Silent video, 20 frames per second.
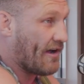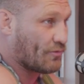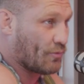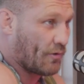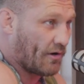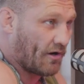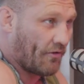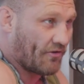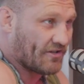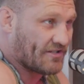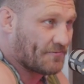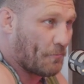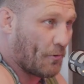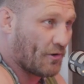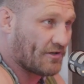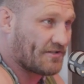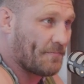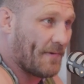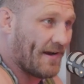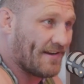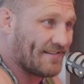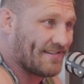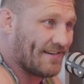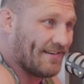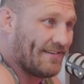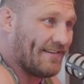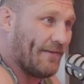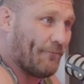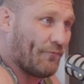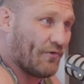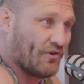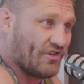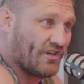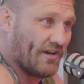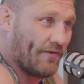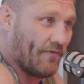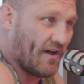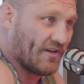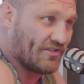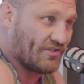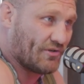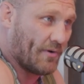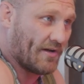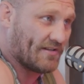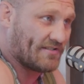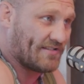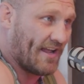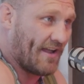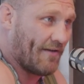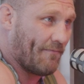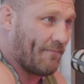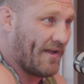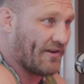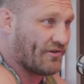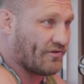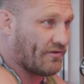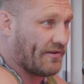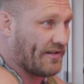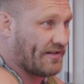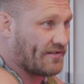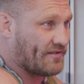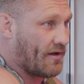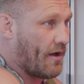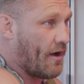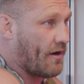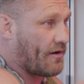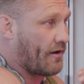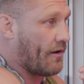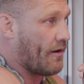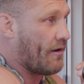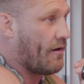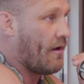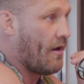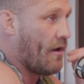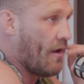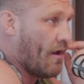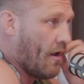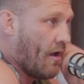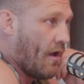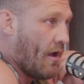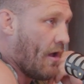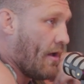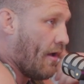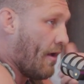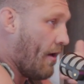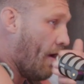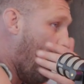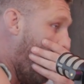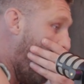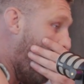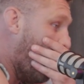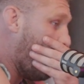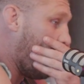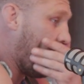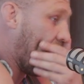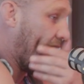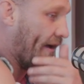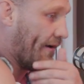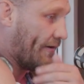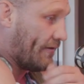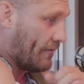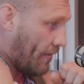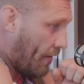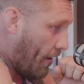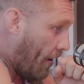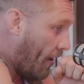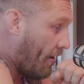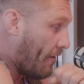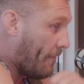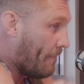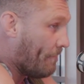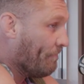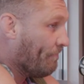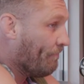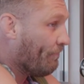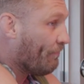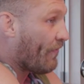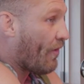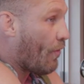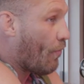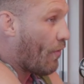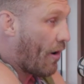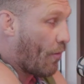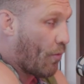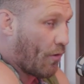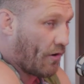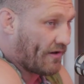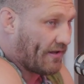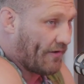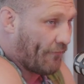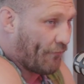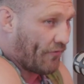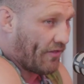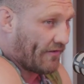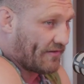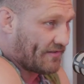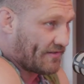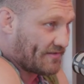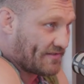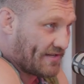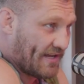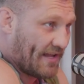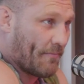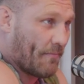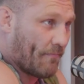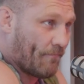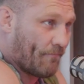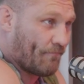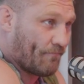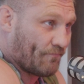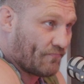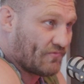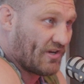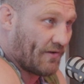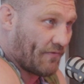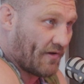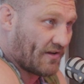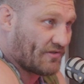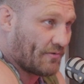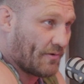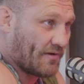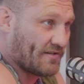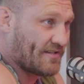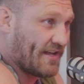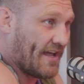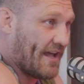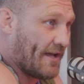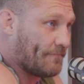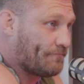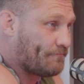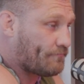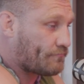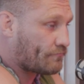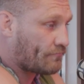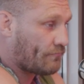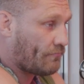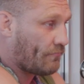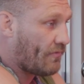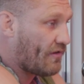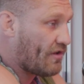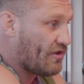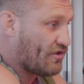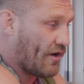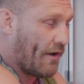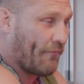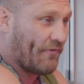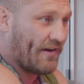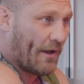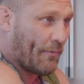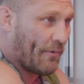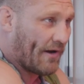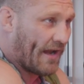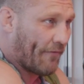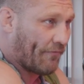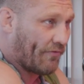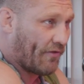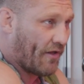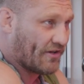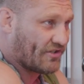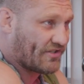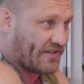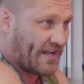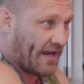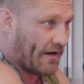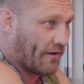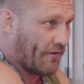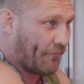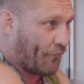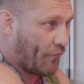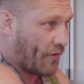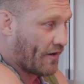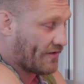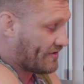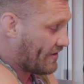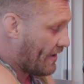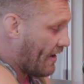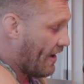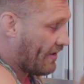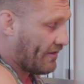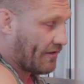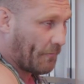I was working on the sports medicine team for Chivas USA of Major League Soccer. And while working for the team Chivas USA, so every day we'd have lunch catered for us.